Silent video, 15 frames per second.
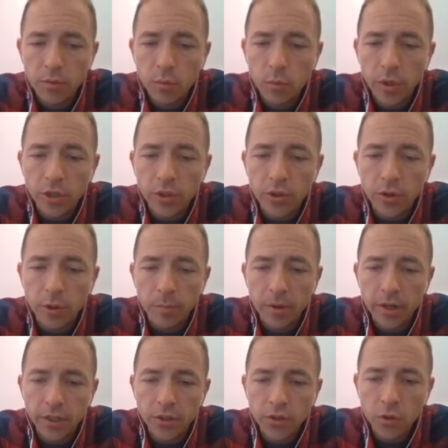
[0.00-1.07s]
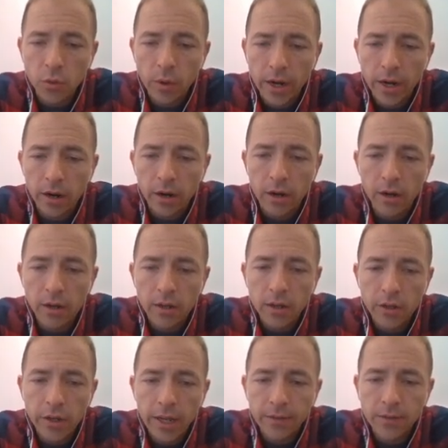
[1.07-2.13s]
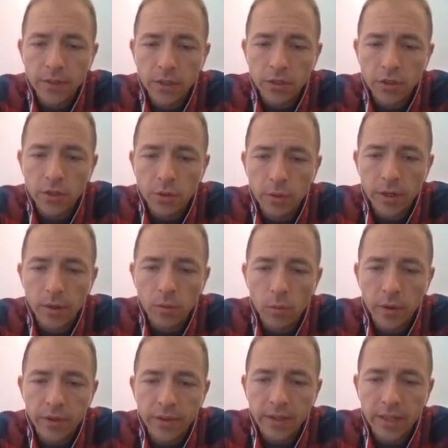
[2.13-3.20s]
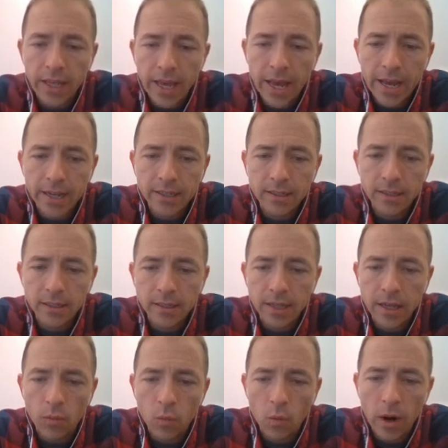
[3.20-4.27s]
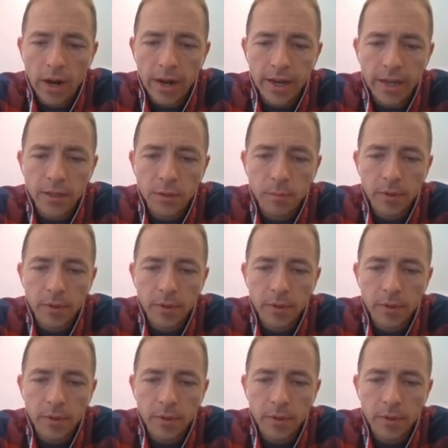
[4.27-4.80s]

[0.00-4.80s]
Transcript: When you do the Punnett square, you have to do it with the X's and Y's,